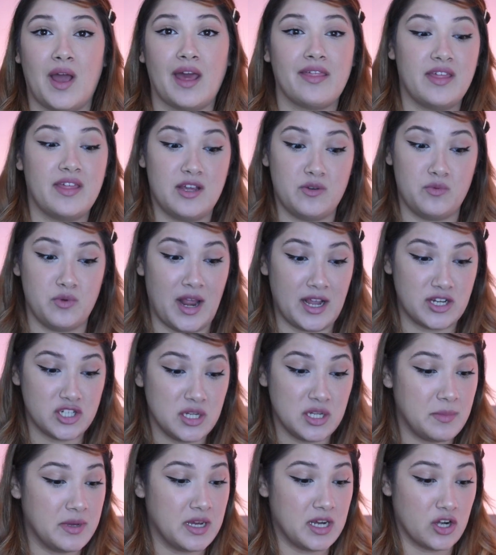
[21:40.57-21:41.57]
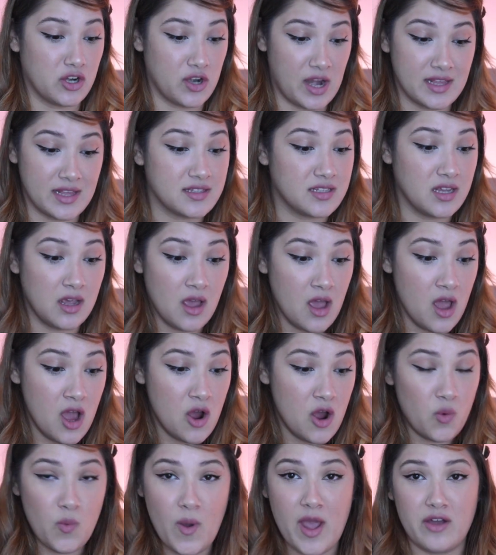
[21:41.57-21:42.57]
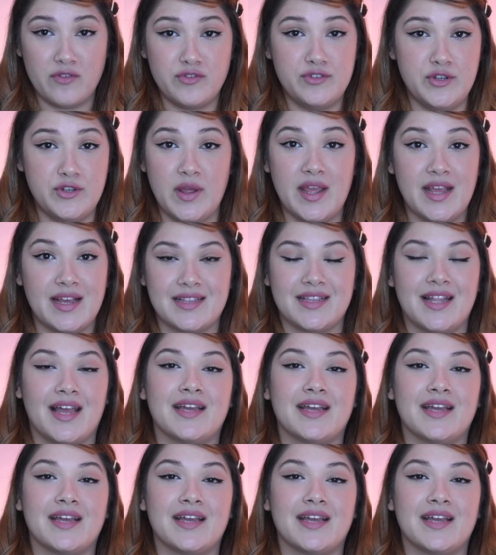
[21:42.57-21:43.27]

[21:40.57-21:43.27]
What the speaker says: I think it would actually be a great way of doing it.